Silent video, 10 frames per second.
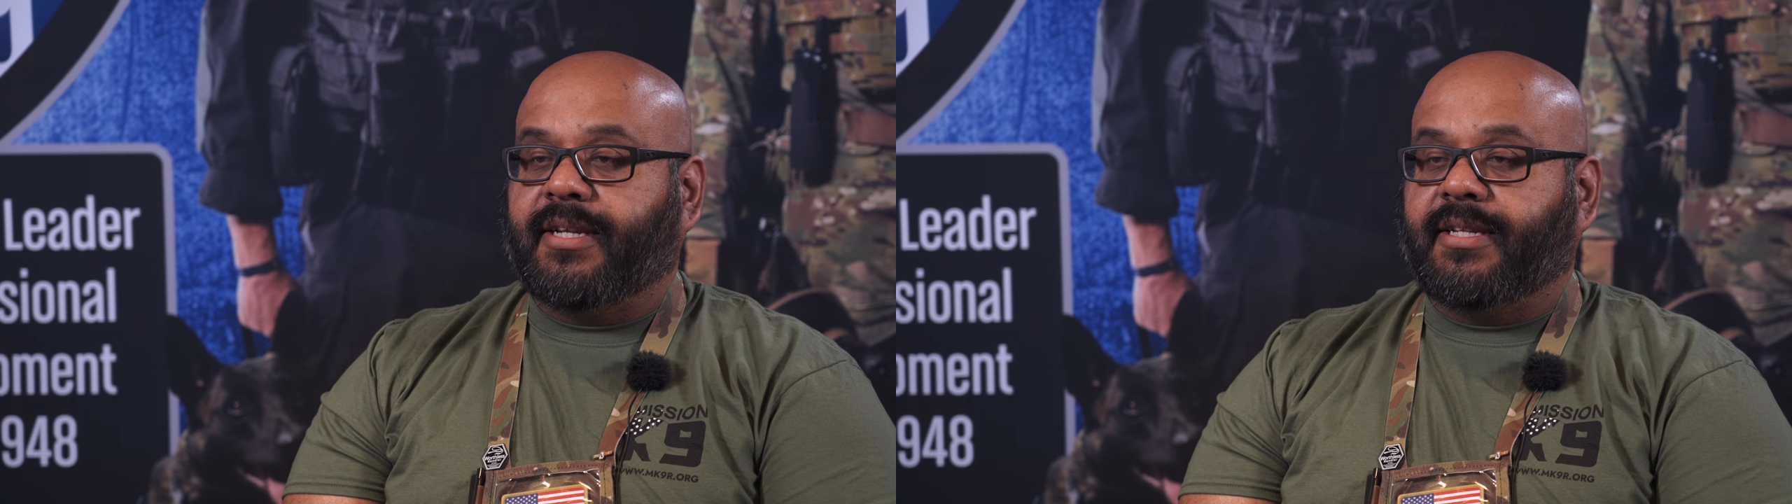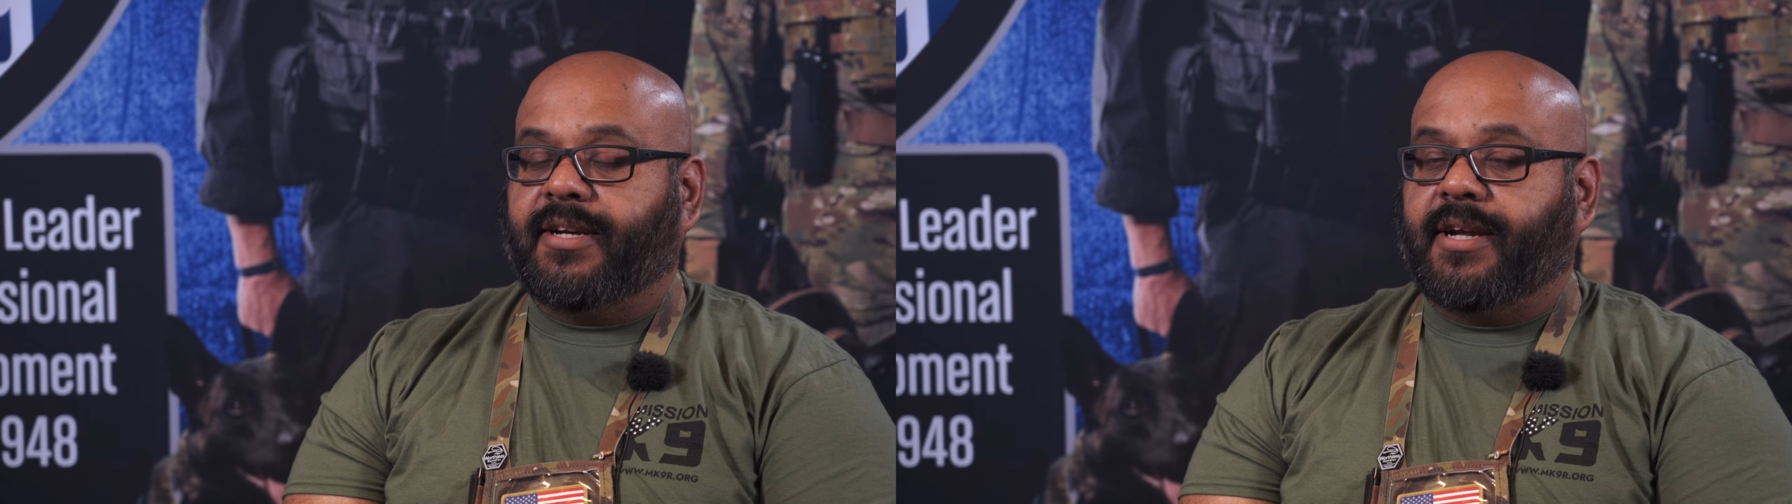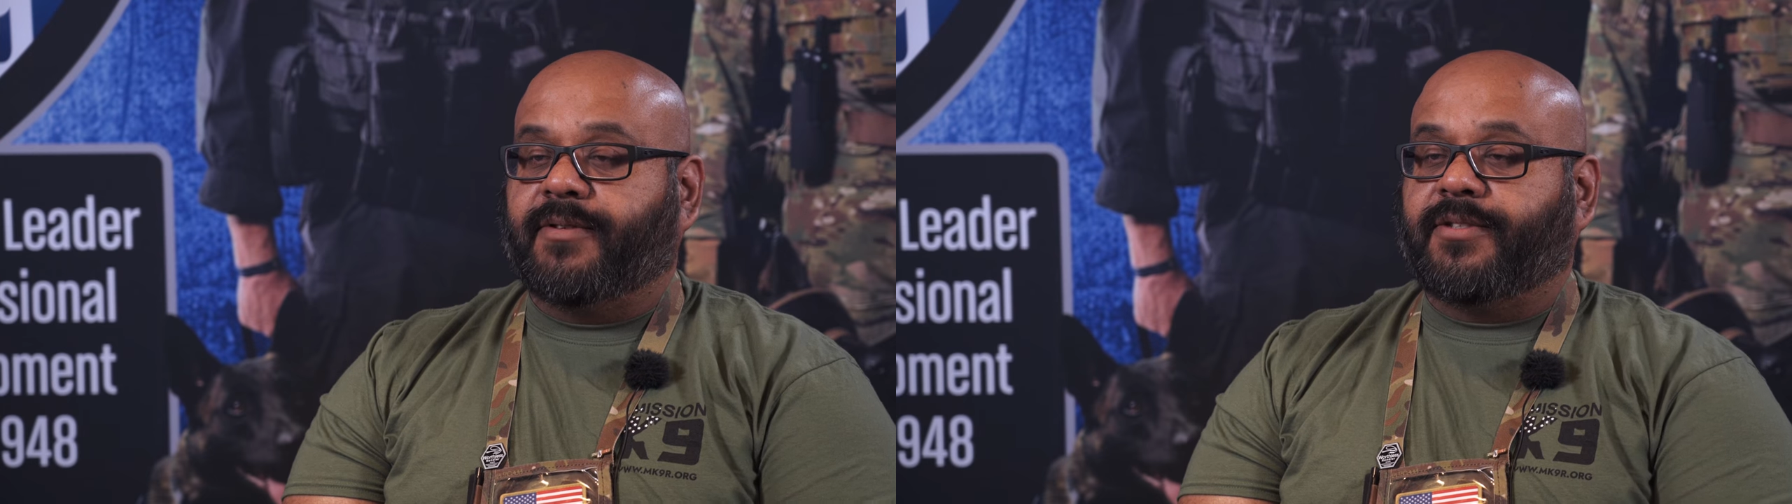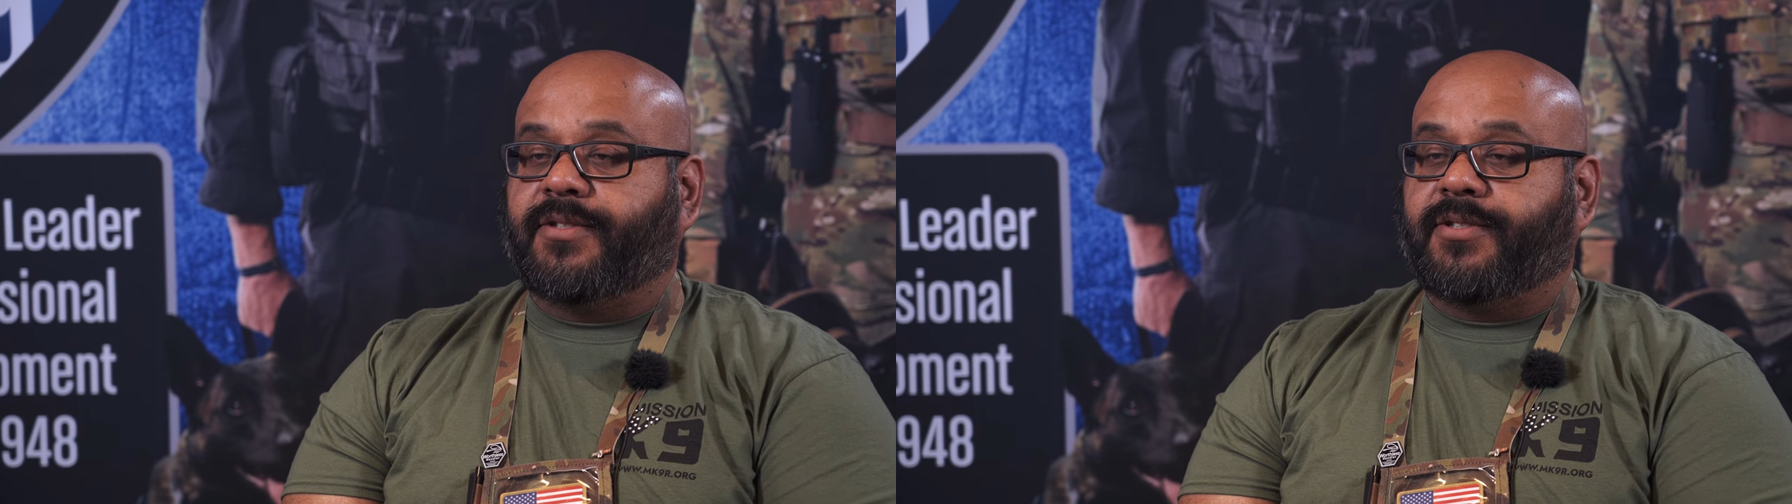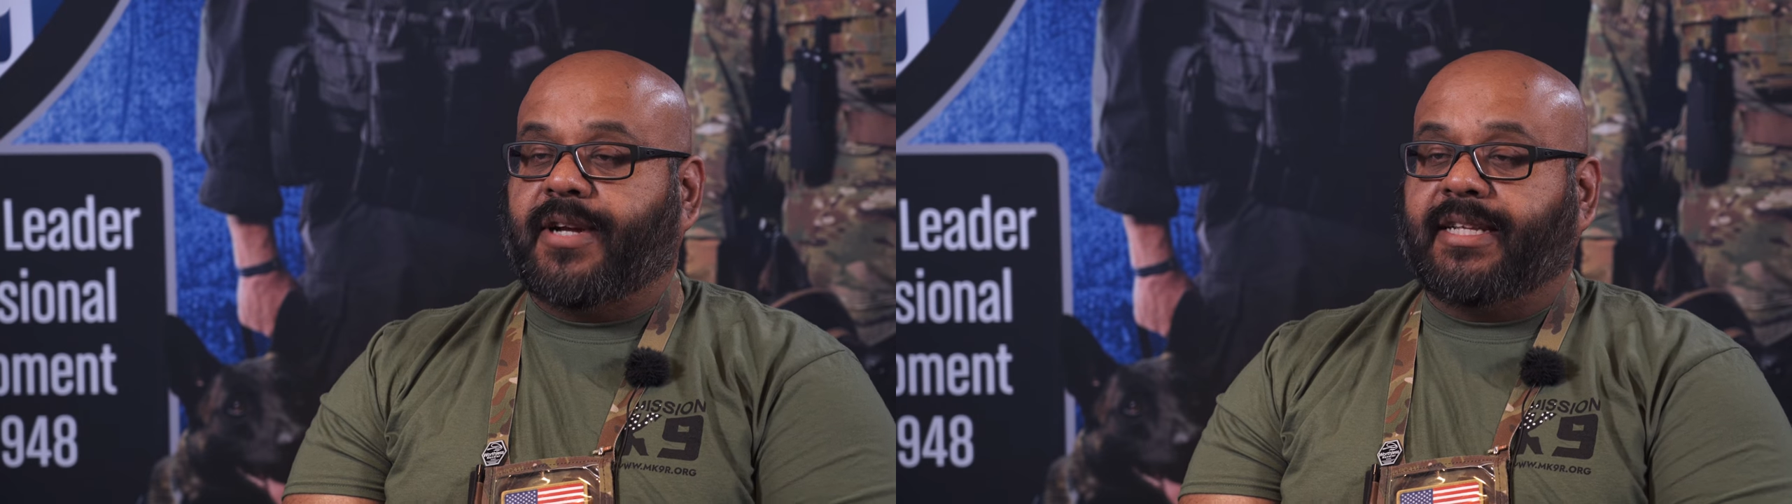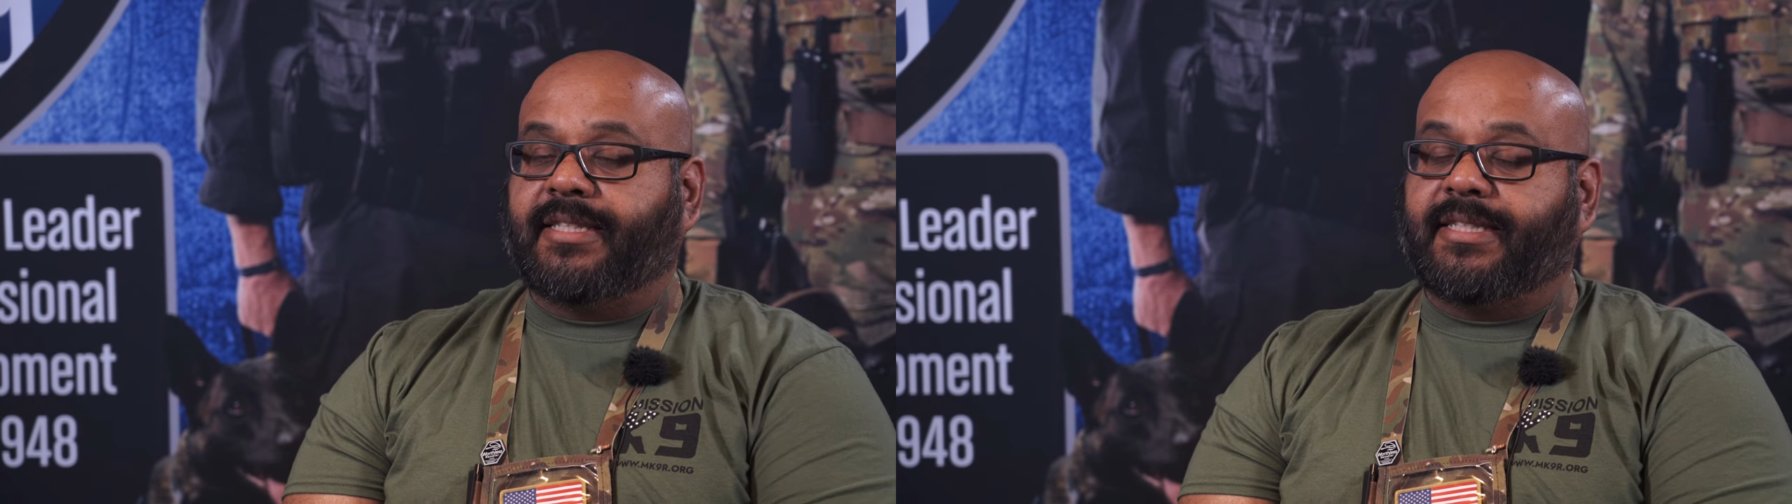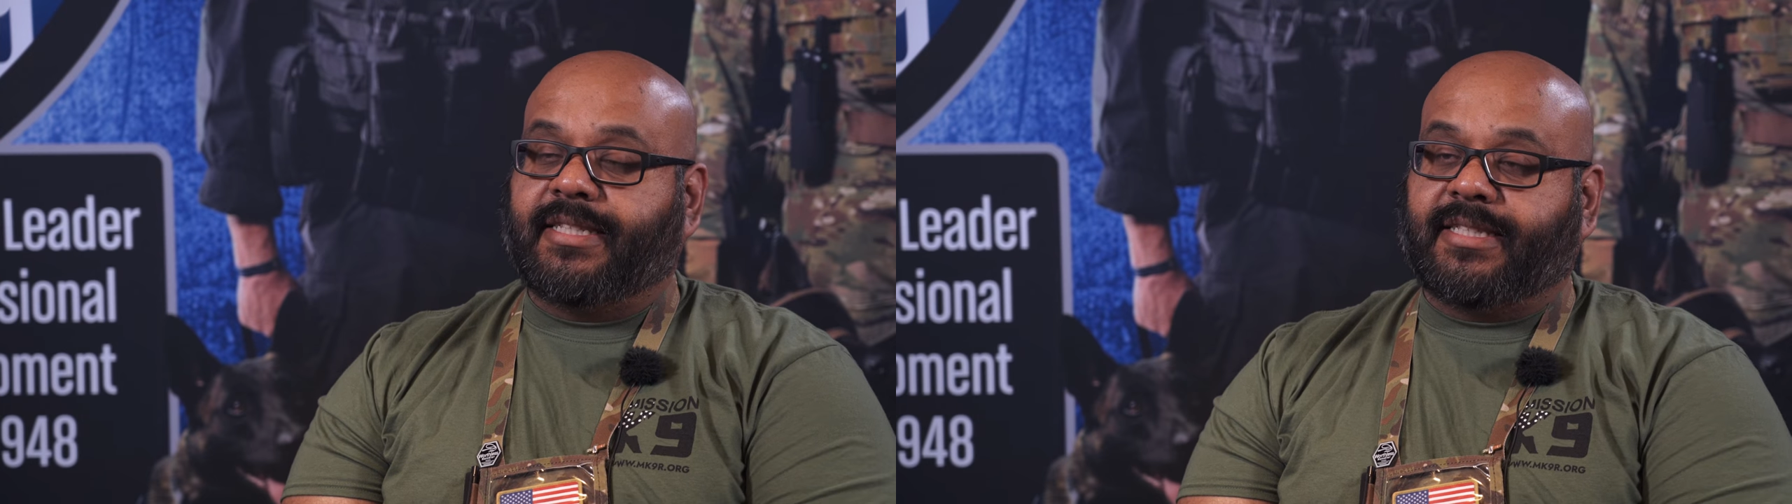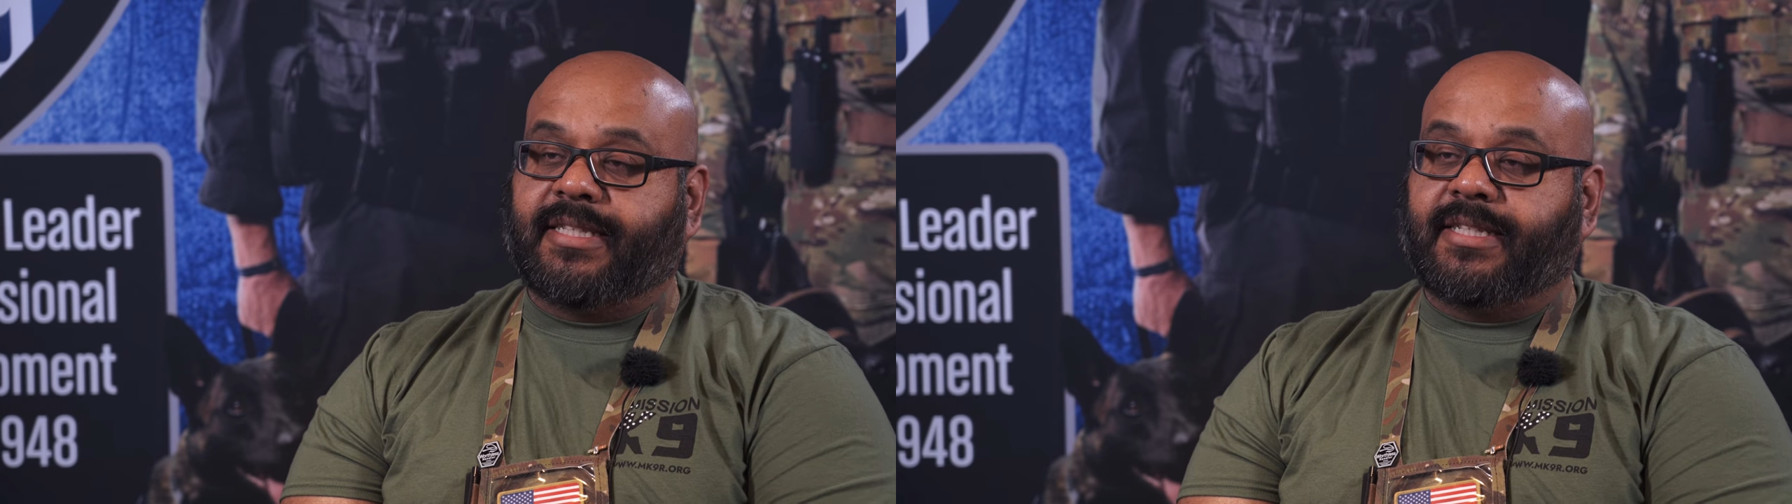and they're able to
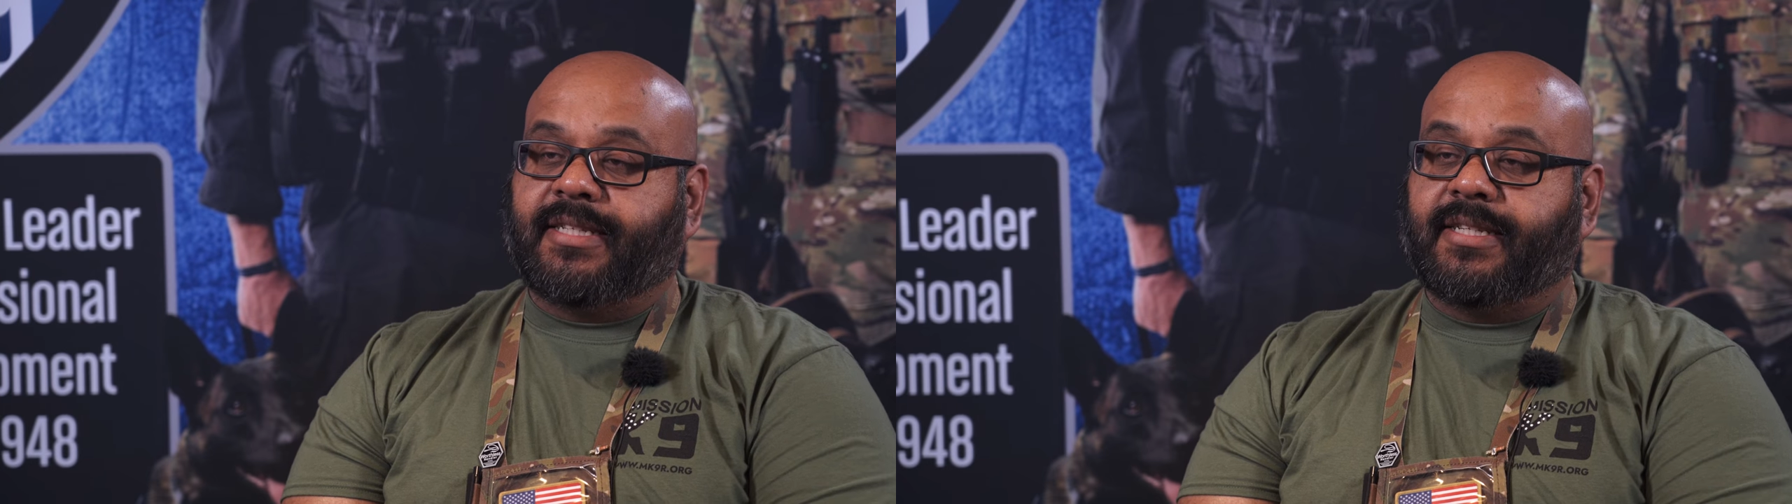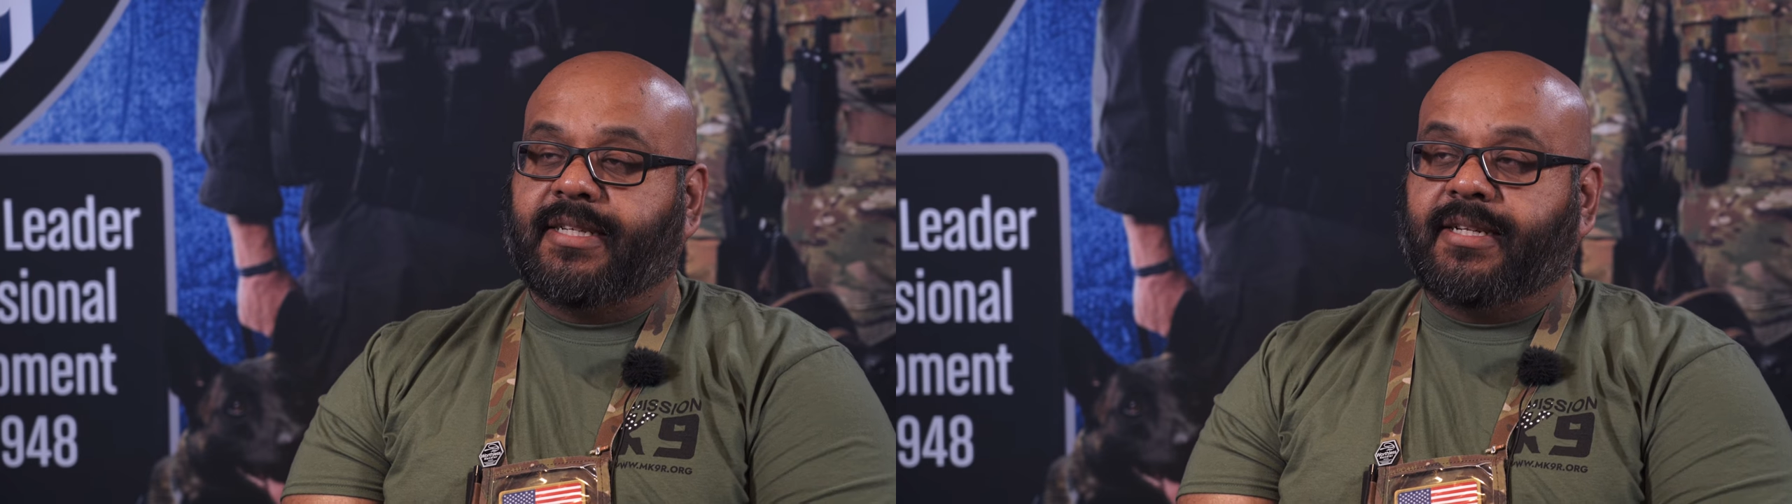transition